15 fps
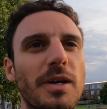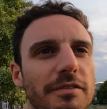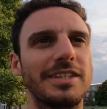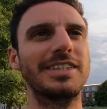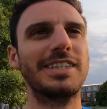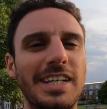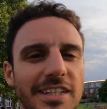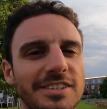bit of
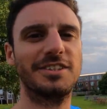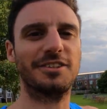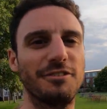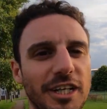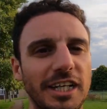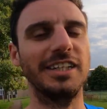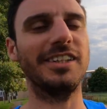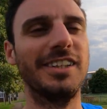a tester
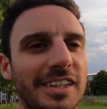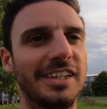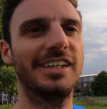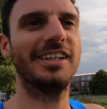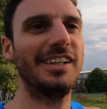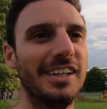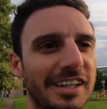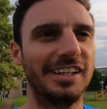run
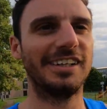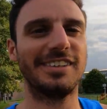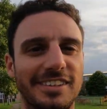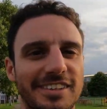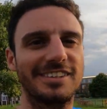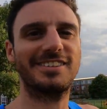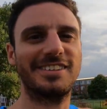to